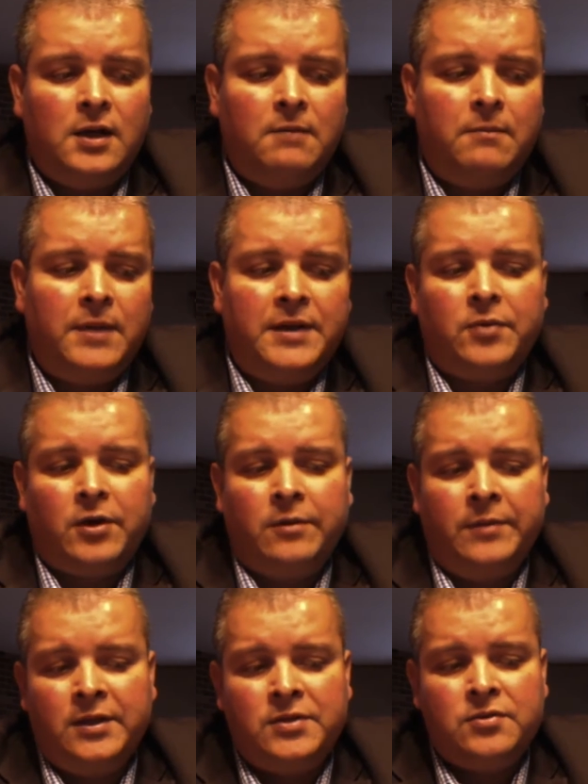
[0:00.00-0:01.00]
My
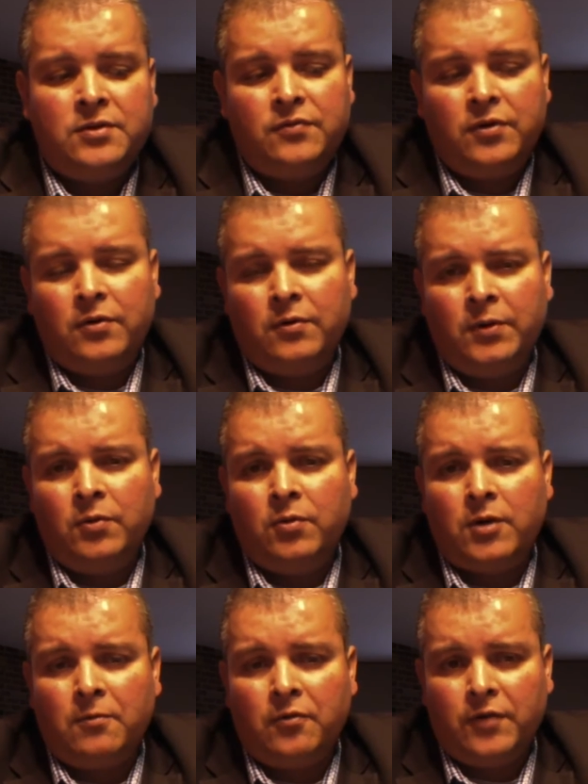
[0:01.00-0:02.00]
recommendation, if you're going to be doing
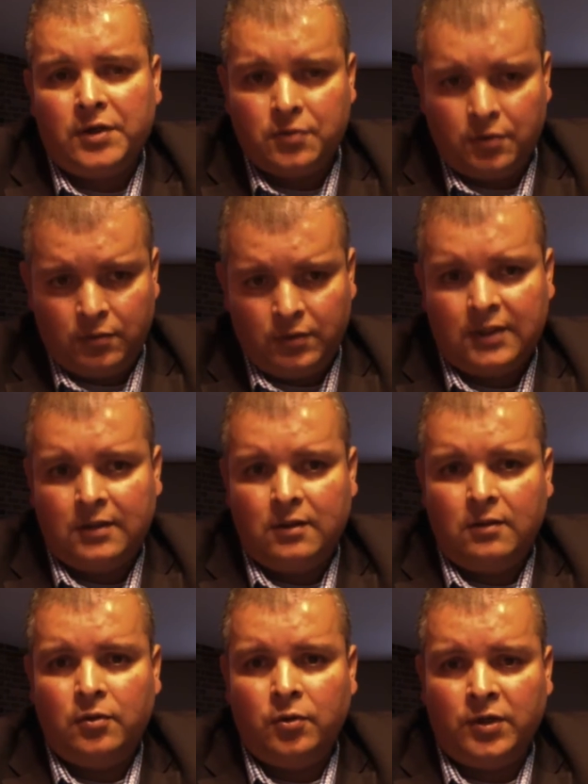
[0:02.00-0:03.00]
crime prevention, do it
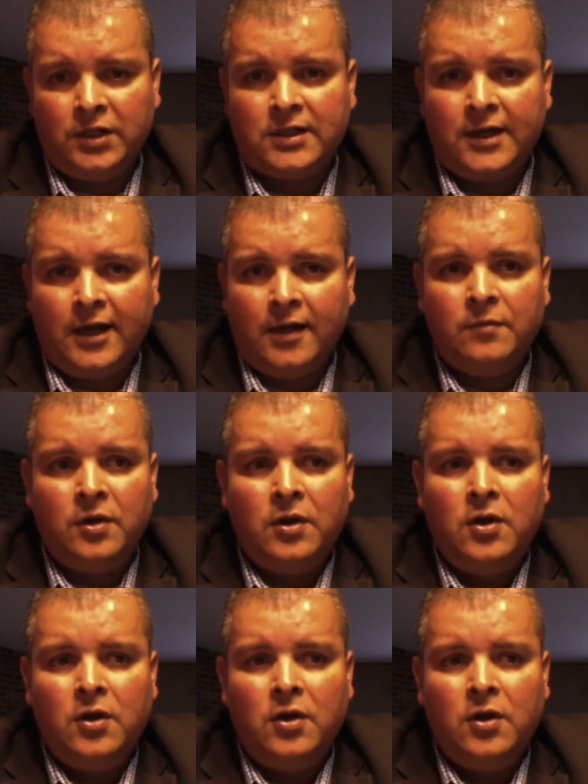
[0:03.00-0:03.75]
during the time